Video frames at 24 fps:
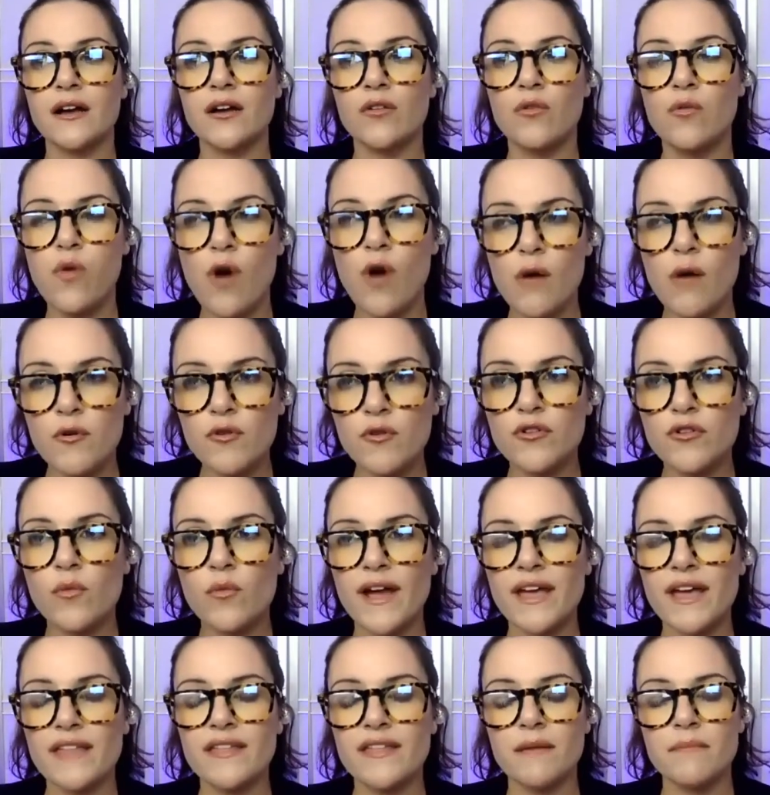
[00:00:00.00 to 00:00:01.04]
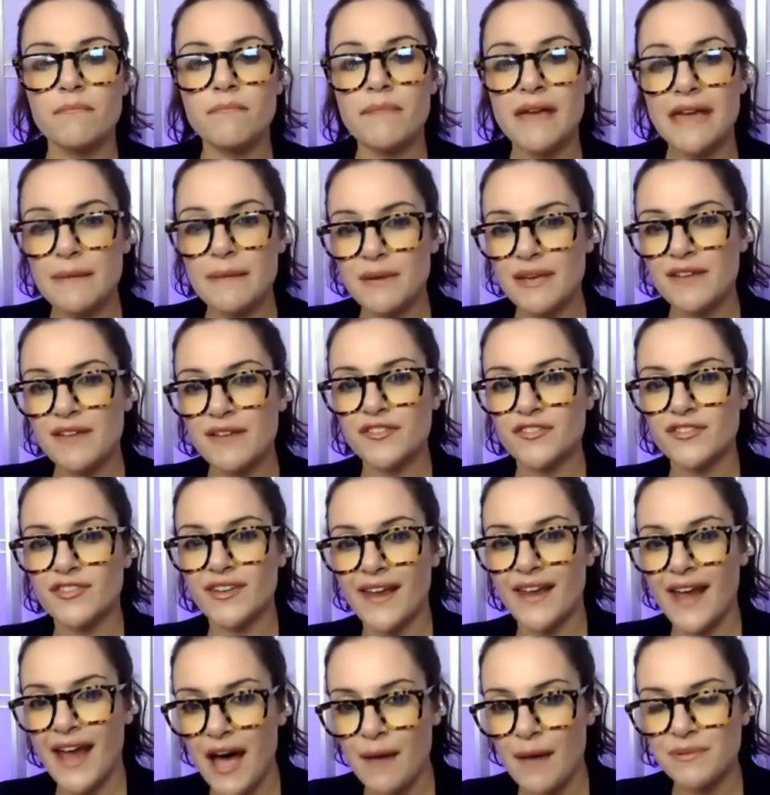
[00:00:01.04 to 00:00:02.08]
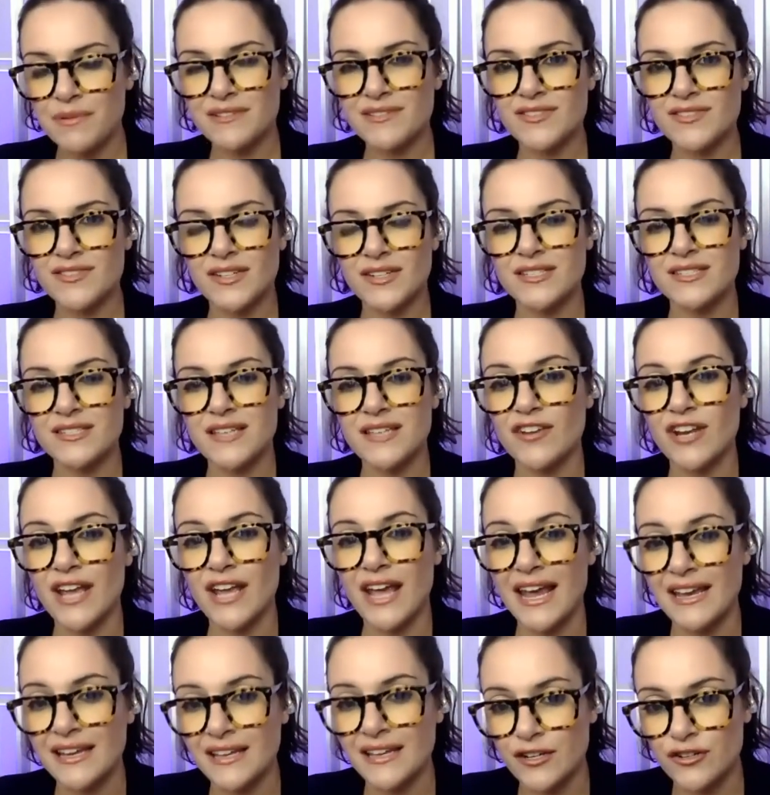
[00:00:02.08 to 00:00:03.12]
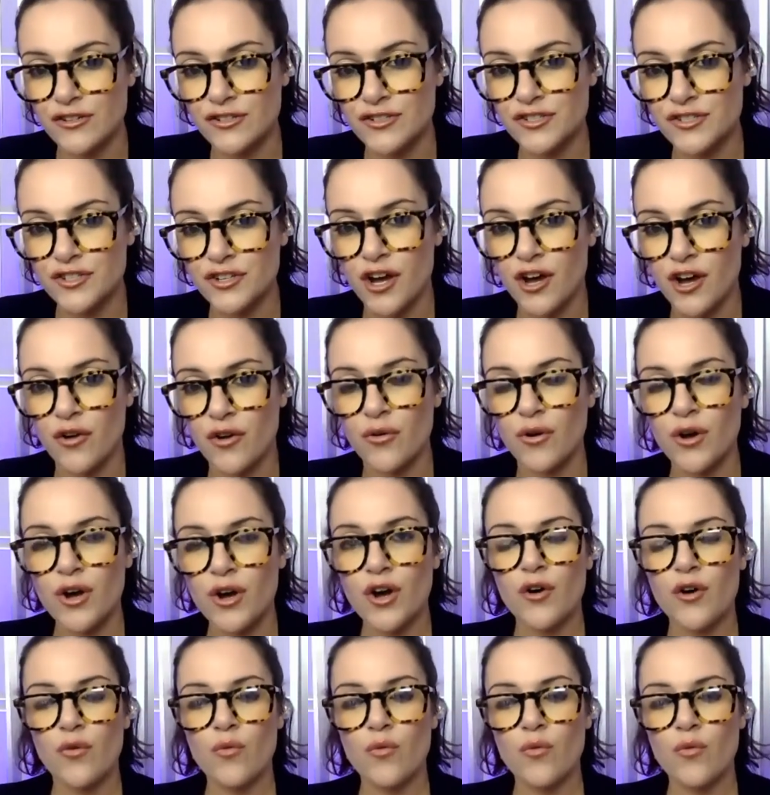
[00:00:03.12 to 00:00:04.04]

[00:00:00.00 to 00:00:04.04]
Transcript: Cuomo in a way that maybe if this had happened six, seven, eight years ago,